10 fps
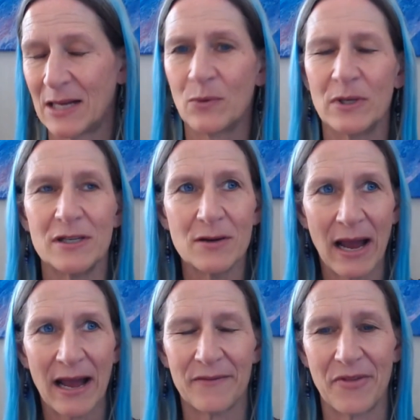And once you
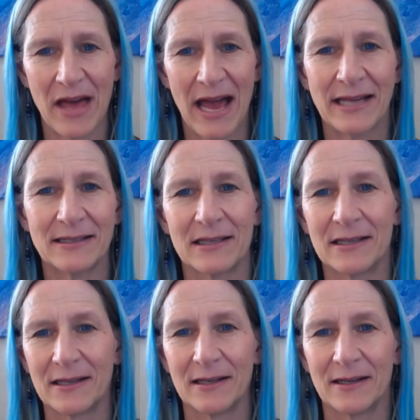have that,
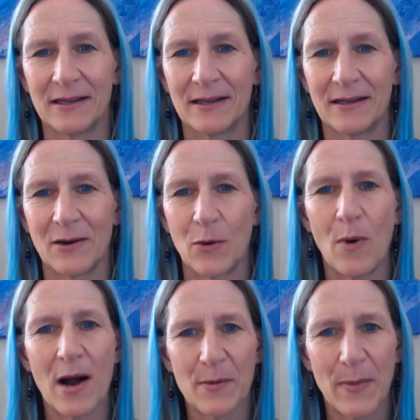
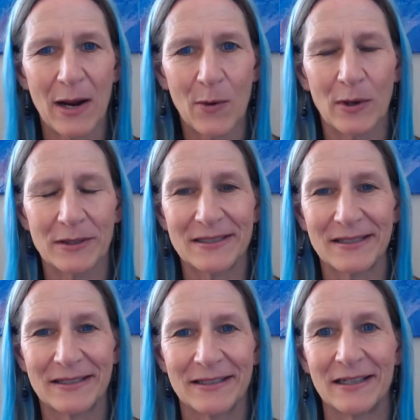walk
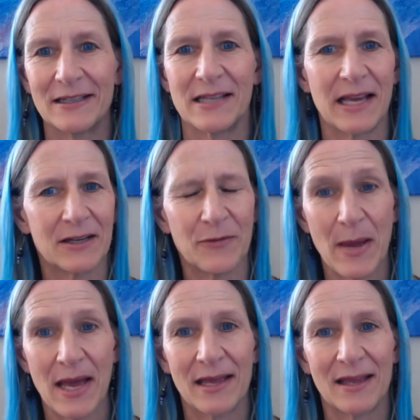backwards to end of
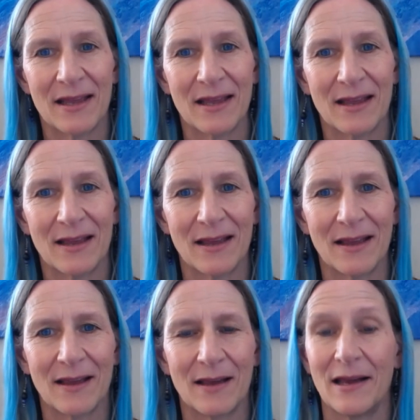May,
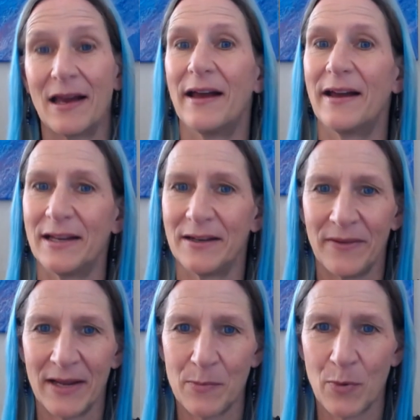end
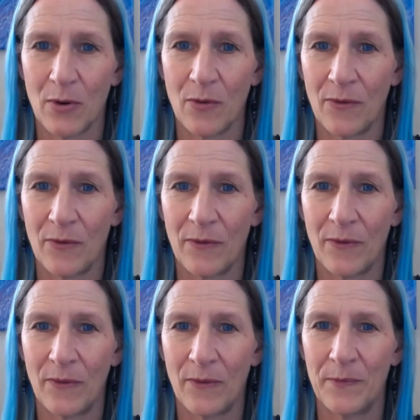of April,
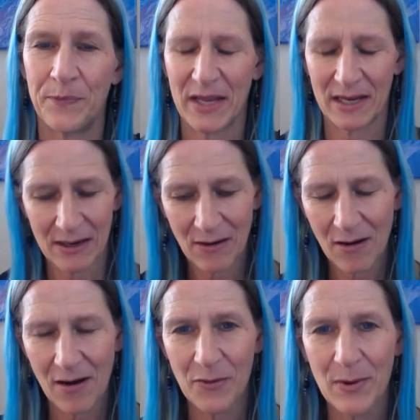and get
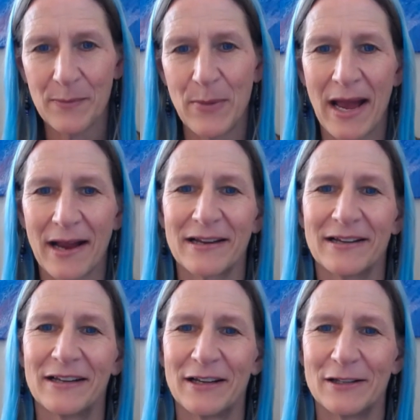all the way
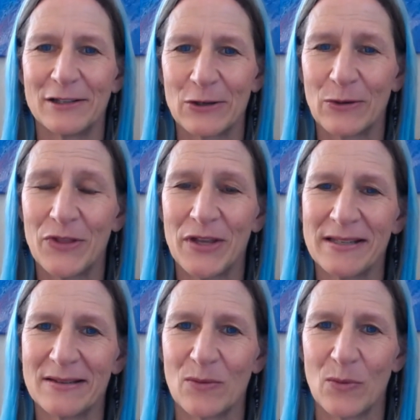back to
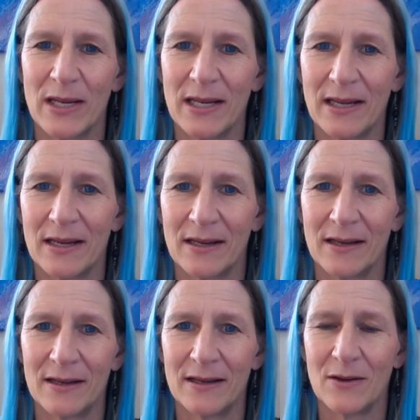this week.
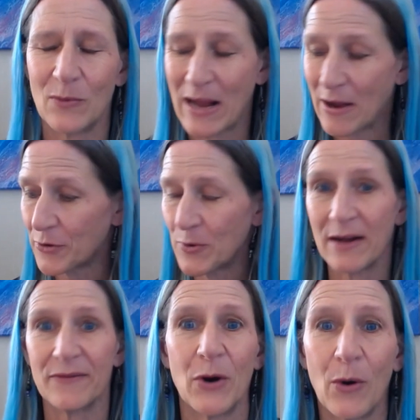Wow, you
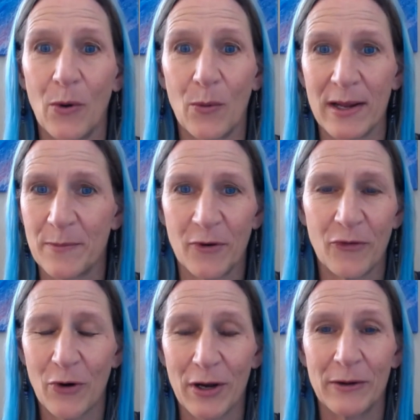have the whole week
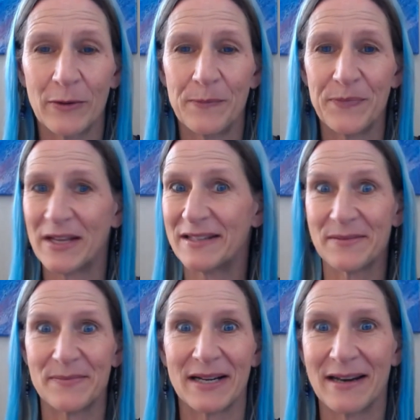before you.
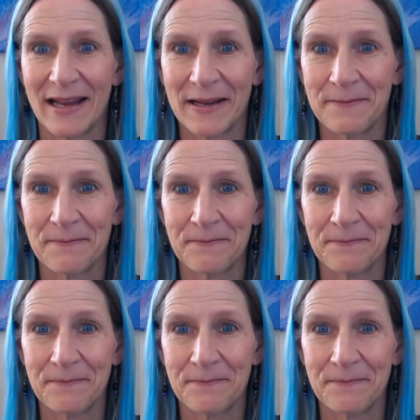It's a Monday.